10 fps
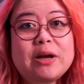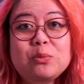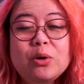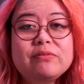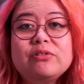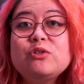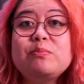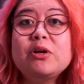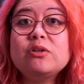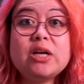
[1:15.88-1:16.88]
my workflows
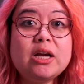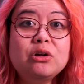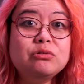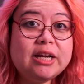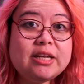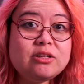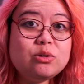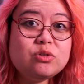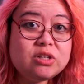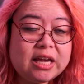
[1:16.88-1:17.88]
because I already
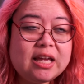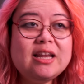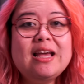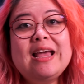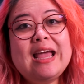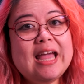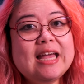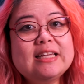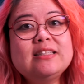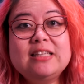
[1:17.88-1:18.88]
use Git
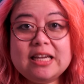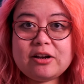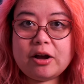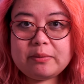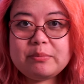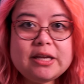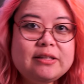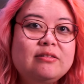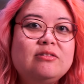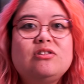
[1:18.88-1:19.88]
and GitHub
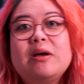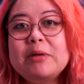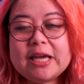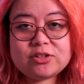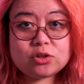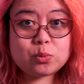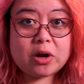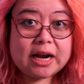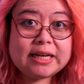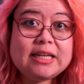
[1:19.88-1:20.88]
in some cases
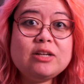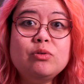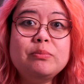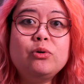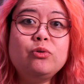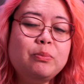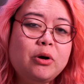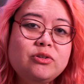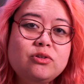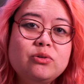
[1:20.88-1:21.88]
where I need remote
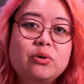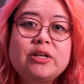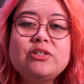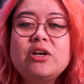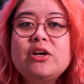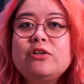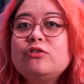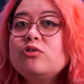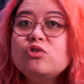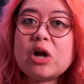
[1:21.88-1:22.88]
repositories
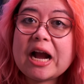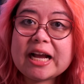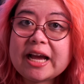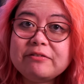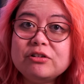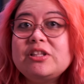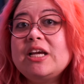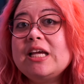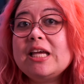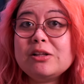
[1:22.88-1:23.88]
to track
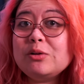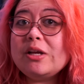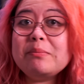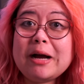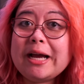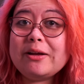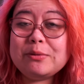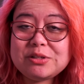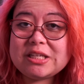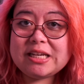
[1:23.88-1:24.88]
everything, including my
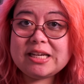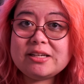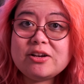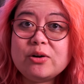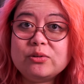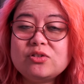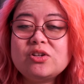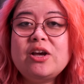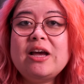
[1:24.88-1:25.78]
Obsidian notes.